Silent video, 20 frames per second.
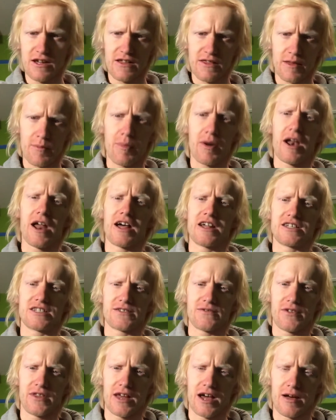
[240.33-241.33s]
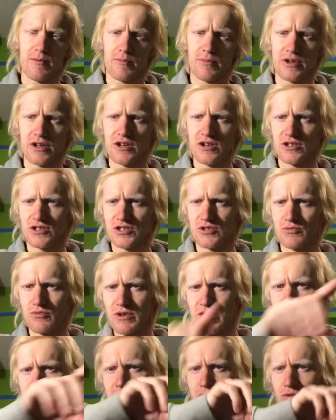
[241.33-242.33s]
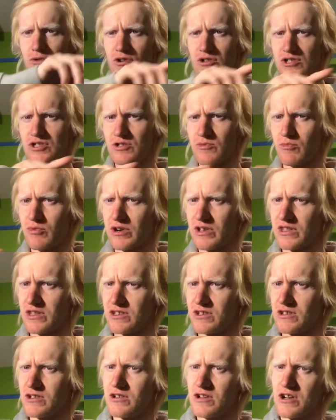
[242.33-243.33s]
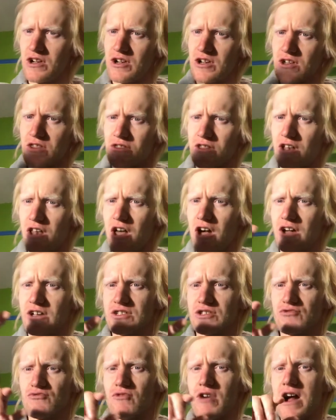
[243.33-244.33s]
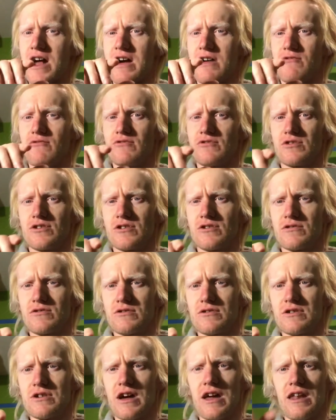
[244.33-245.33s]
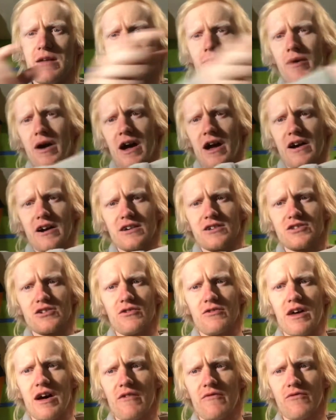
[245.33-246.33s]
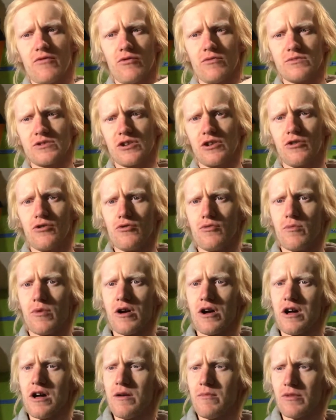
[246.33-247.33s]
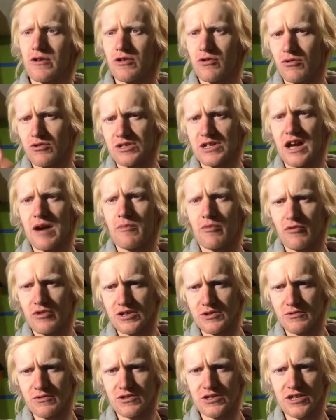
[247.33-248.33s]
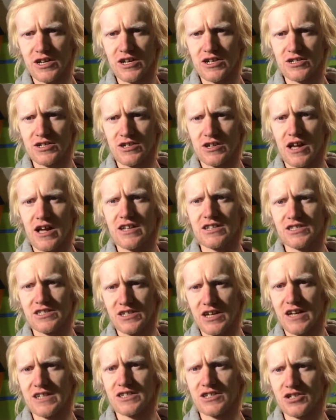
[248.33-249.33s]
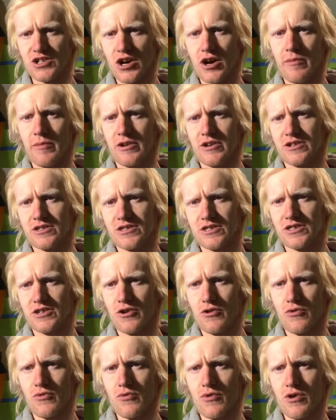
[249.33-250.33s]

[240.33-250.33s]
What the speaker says: plans for that, because we want to bring the lines round and then back, so that forms a loop. But of course Aberystwyth station ends as a terminus, so